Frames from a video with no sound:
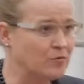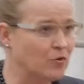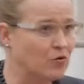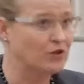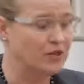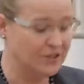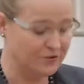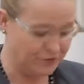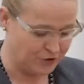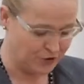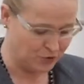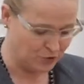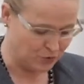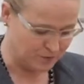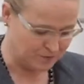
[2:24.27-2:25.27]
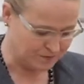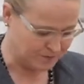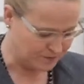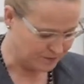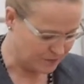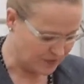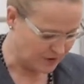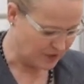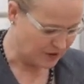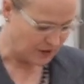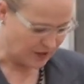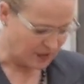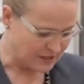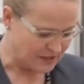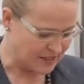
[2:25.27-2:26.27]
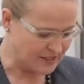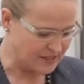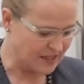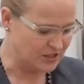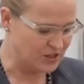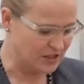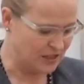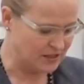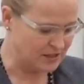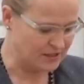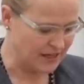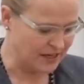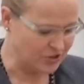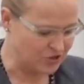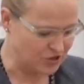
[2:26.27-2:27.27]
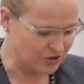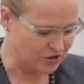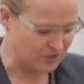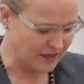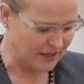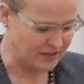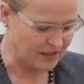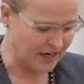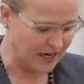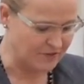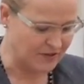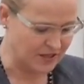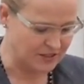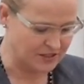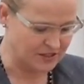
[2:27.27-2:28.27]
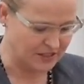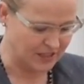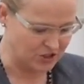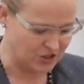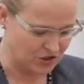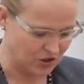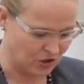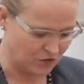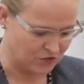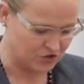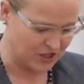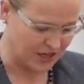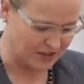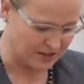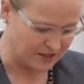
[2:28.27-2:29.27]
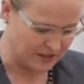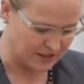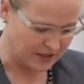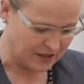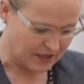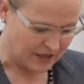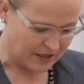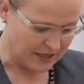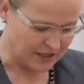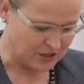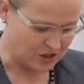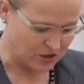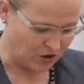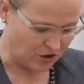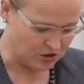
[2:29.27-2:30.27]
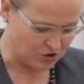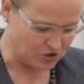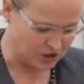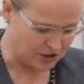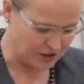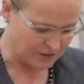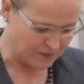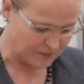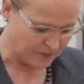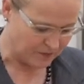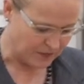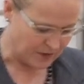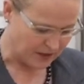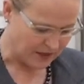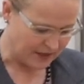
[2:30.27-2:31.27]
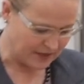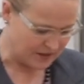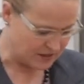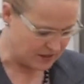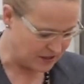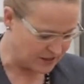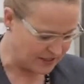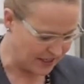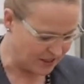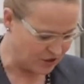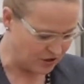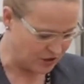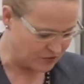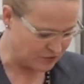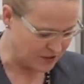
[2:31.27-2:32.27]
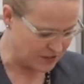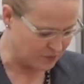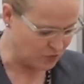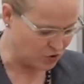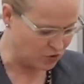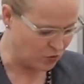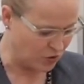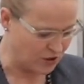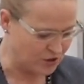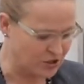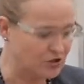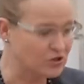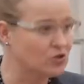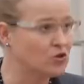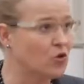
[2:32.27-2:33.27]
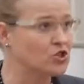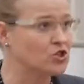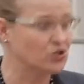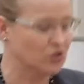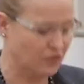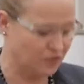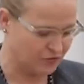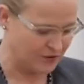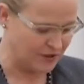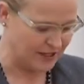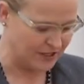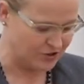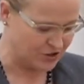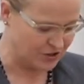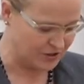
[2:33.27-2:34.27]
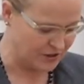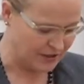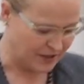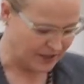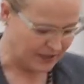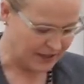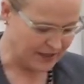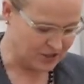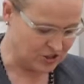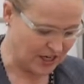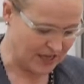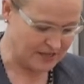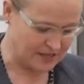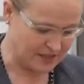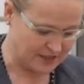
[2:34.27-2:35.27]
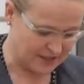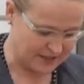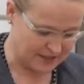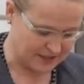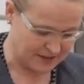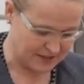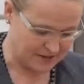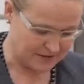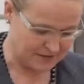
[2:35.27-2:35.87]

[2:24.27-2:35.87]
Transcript: only a few the essentialization and hierarchization of gender in theology and secularism towards the notion of religion in gender studies.